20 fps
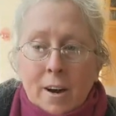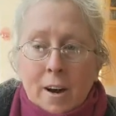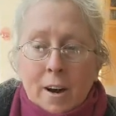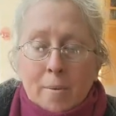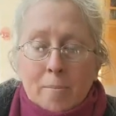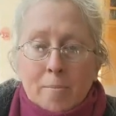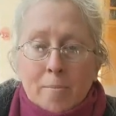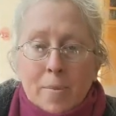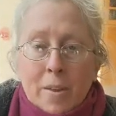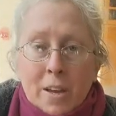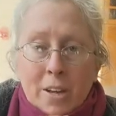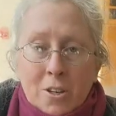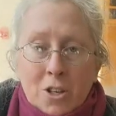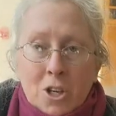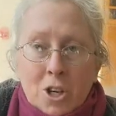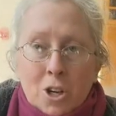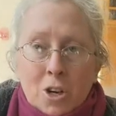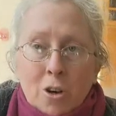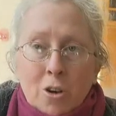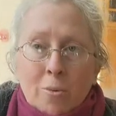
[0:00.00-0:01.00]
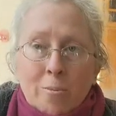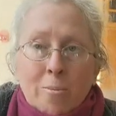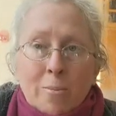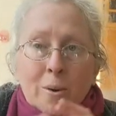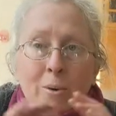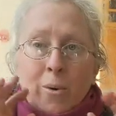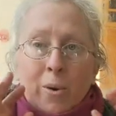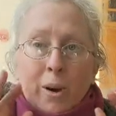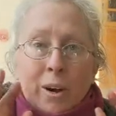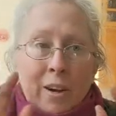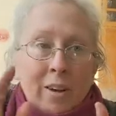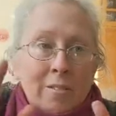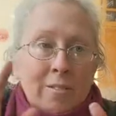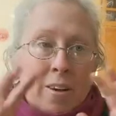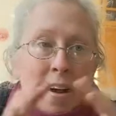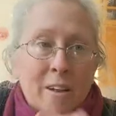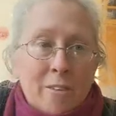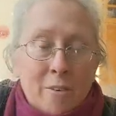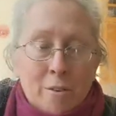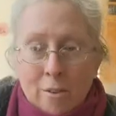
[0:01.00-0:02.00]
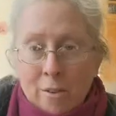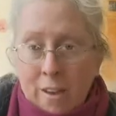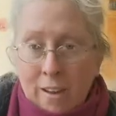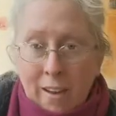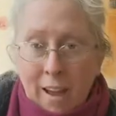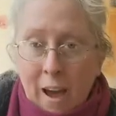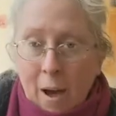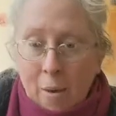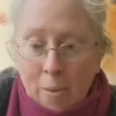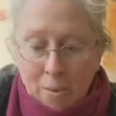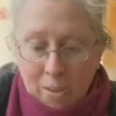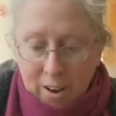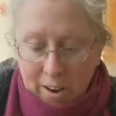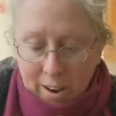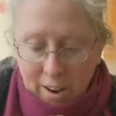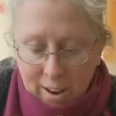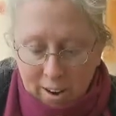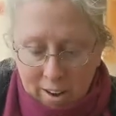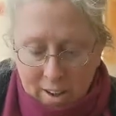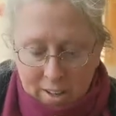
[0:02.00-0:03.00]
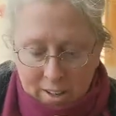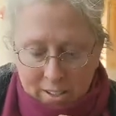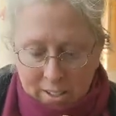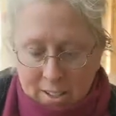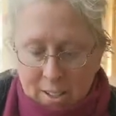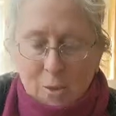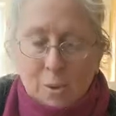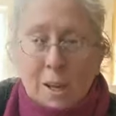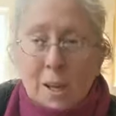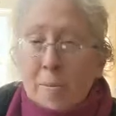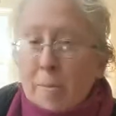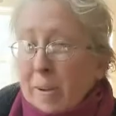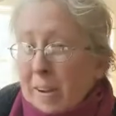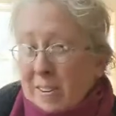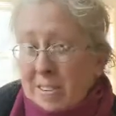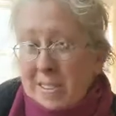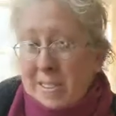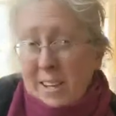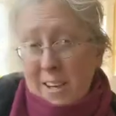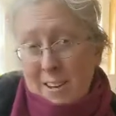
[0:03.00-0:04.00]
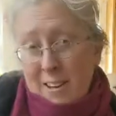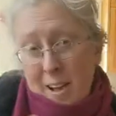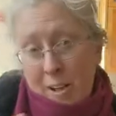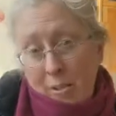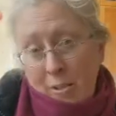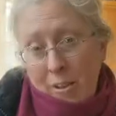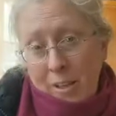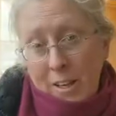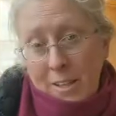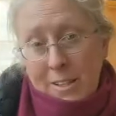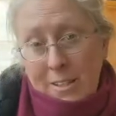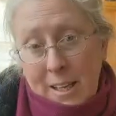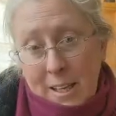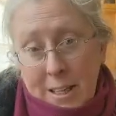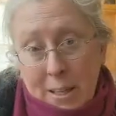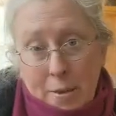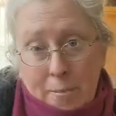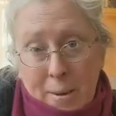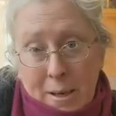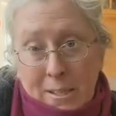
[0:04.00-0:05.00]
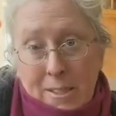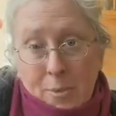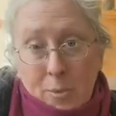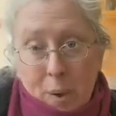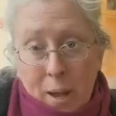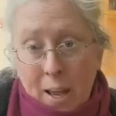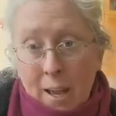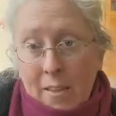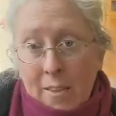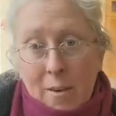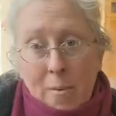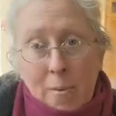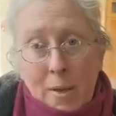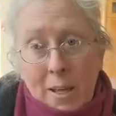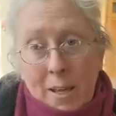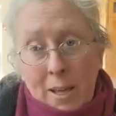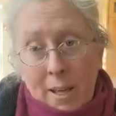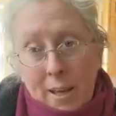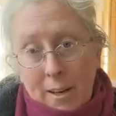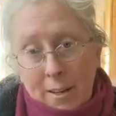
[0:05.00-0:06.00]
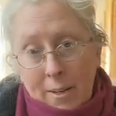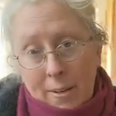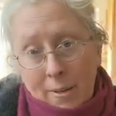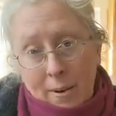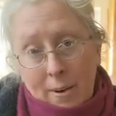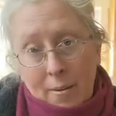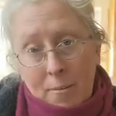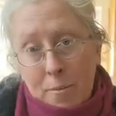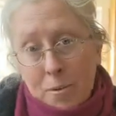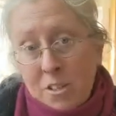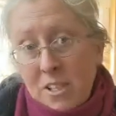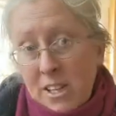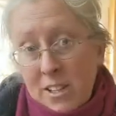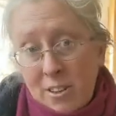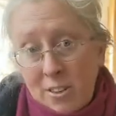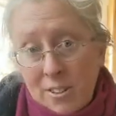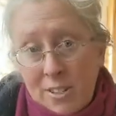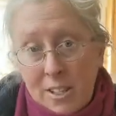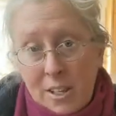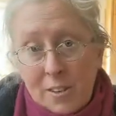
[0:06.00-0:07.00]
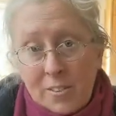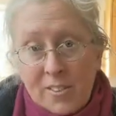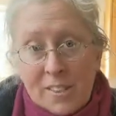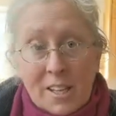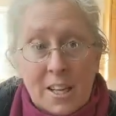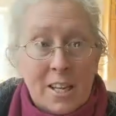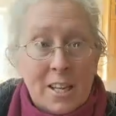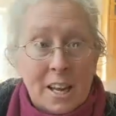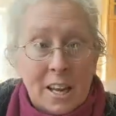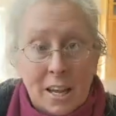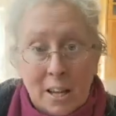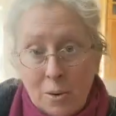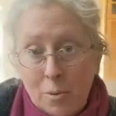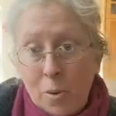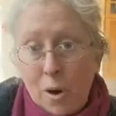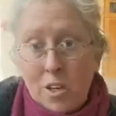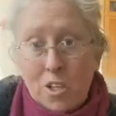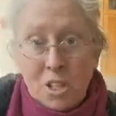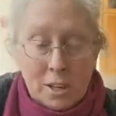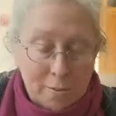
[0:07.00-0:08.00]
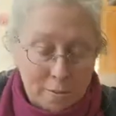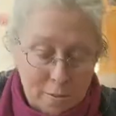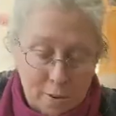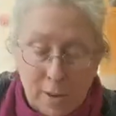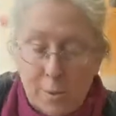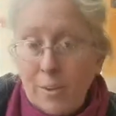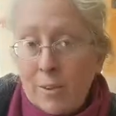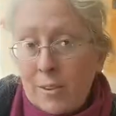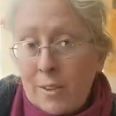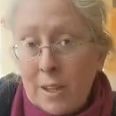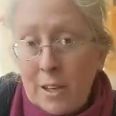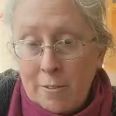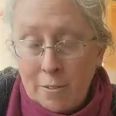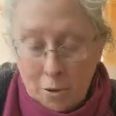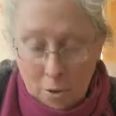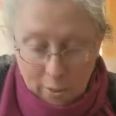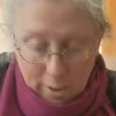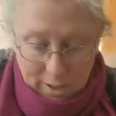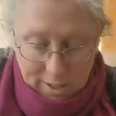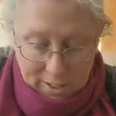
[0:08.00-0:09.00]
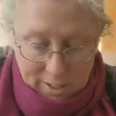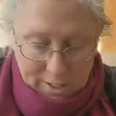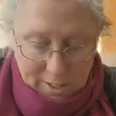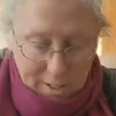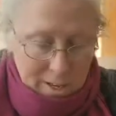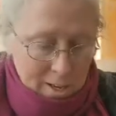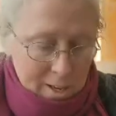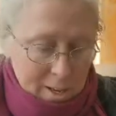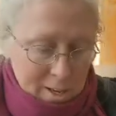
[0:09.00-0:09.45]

um, germ or other thing out there. So keeping our skin healthy is like the best way that we can um, protect ourselves and hand washing frequently, of course.